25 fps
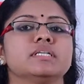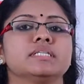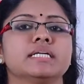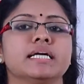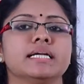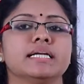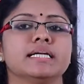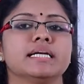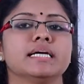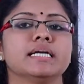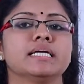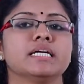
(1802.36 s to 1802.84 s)

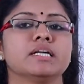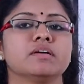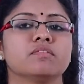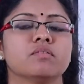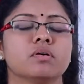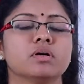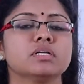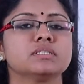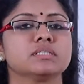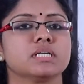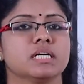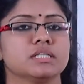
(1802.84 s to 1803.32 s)
tentative
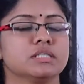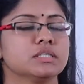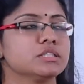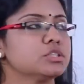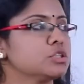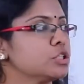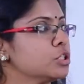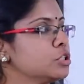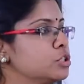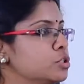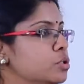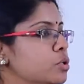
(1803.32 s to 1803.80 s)
or
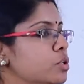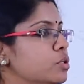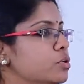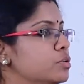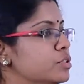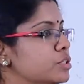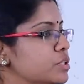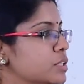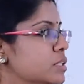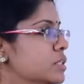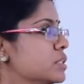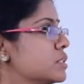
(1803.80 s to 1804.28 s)
suggested
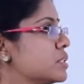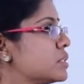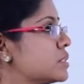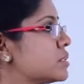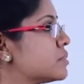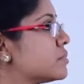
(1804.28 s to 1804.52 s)
solutions.